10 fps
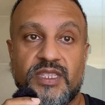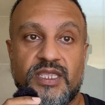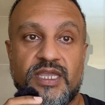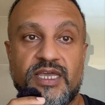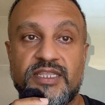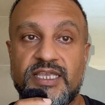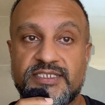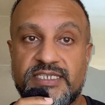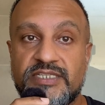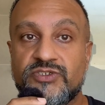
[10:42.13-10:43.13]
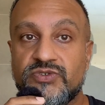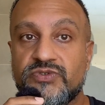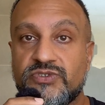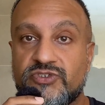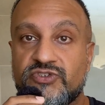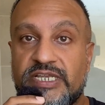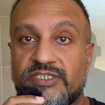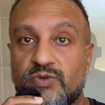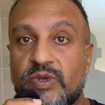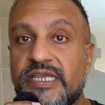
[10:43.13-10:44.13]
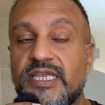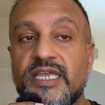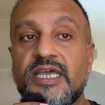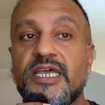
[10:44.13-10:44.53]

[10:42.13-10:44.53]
and the essentials straight away,